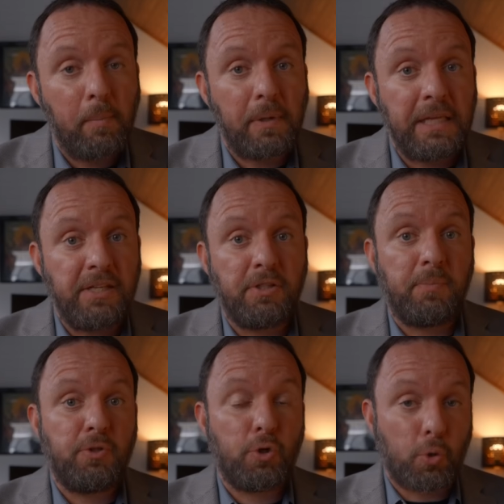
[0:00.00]
please
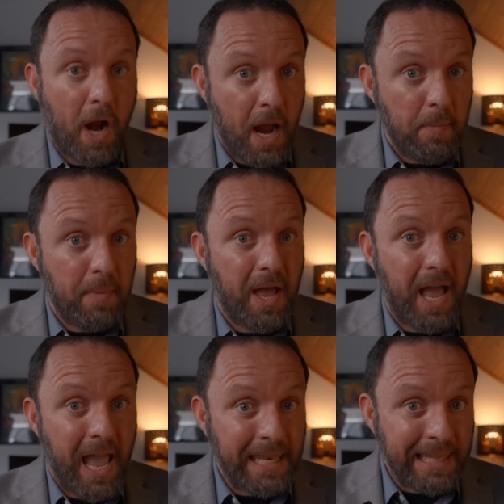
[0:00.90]
subscribe
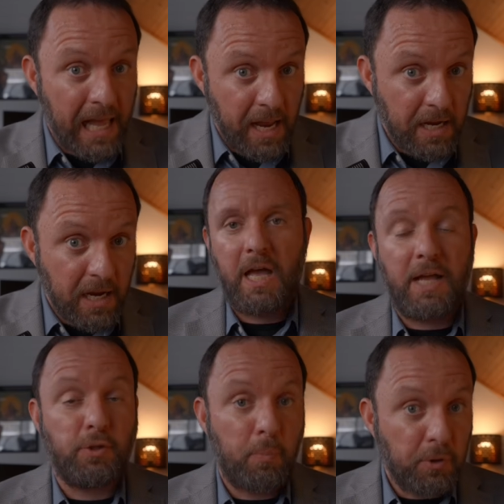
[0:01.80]
and like
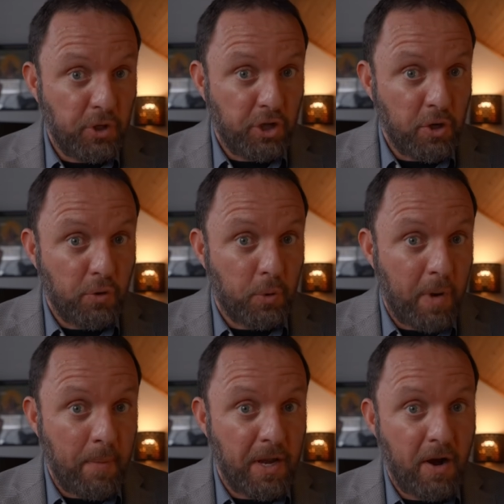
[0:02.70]
and support the channel through
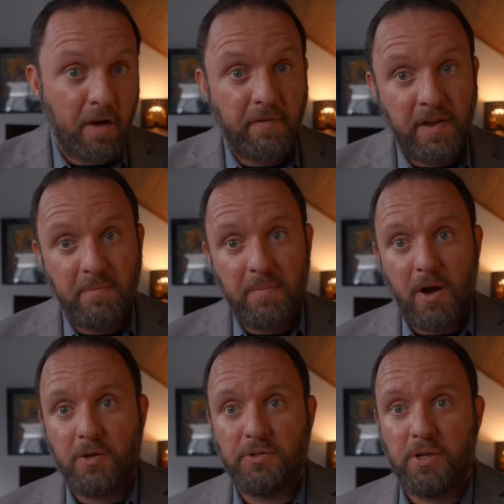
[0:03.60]
Buy Me a Coffee.
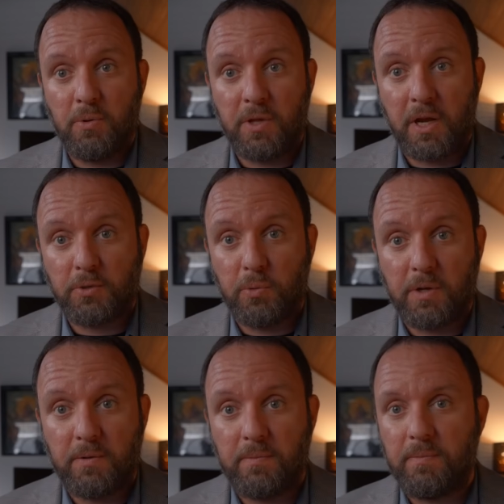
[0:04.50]
I'll see you in the next
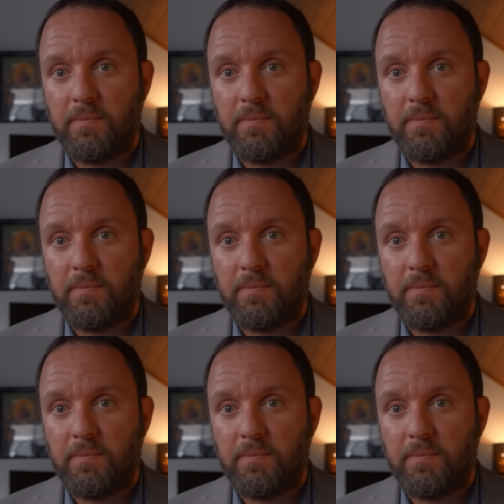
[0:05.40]
one.